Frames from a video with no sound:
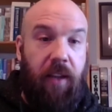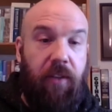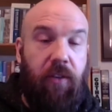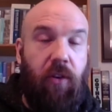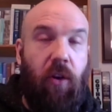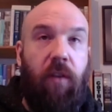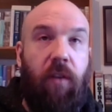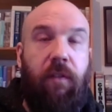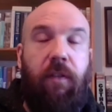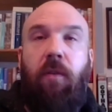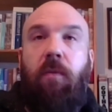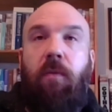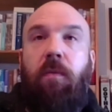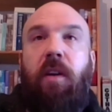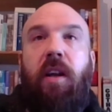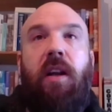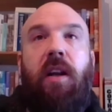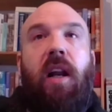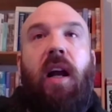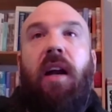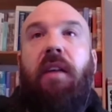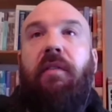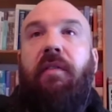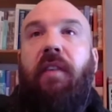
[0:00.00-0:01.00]
So if you read
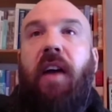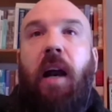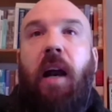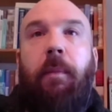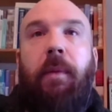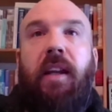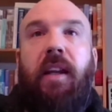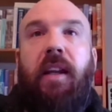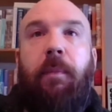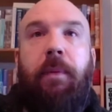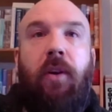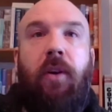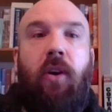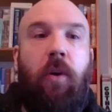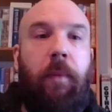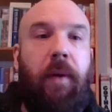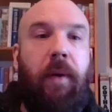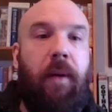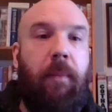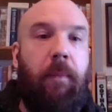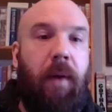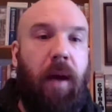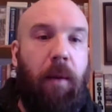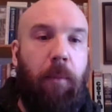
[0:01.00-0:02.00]
a lot of Army of the
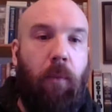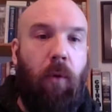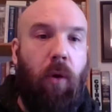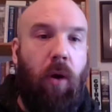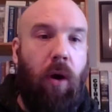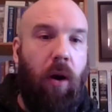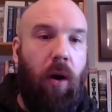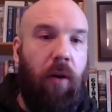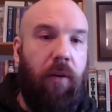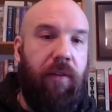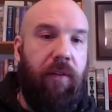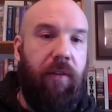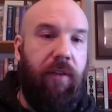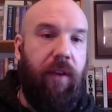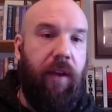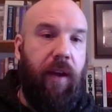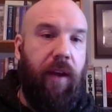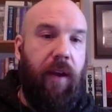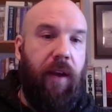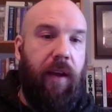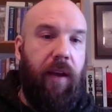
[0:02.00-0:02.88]
Potomac memoirs,